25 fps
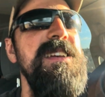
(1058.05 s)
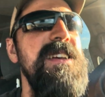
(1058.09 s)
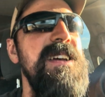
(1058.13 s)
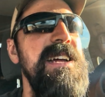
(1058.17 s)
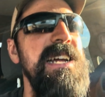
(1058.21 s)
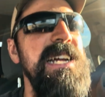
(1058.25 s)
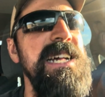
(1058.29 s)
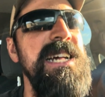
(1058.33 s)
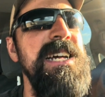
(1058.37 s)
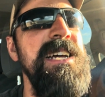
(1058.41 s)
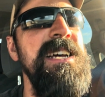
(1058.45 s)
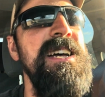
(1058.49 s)

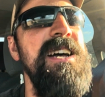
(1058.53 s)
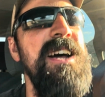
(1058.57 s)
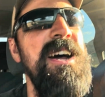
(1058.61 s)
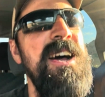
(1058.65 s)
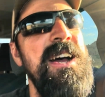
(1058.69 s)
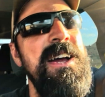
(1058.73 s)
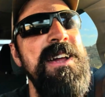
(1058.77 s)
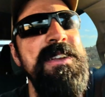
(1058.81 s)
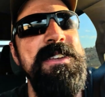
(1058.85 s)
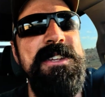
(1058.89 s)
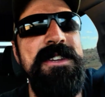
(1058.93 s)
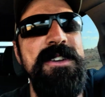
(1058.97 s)

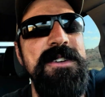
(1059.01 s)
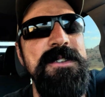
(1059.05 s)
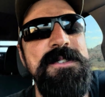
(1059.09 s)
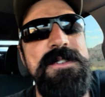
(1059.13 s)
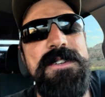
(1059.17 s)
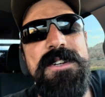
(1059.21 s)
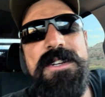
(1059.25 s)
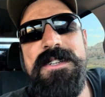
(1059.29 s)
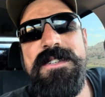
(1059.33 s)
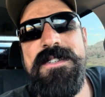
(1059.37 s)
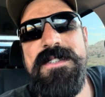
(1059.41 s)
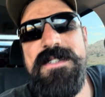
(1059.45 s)
on
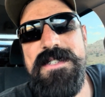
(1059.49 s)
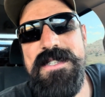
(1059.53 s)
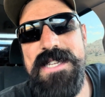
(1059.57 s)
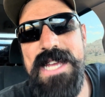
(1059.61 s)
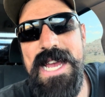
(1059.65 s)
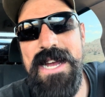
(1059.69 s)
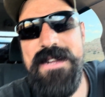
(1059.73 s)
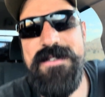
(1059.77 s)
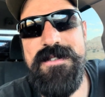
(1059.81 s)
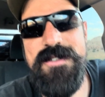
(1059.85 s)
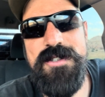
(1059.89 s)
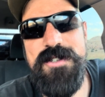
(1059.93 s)
users
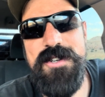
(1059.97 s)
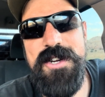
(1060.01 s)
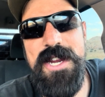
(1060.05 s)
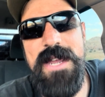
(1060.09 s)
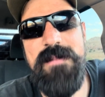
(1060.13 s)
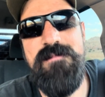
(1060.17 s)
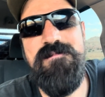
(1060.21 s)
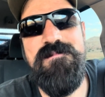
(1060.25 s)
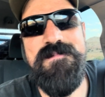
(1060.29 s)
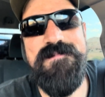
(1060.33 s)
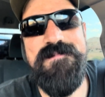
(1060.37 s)
downstream.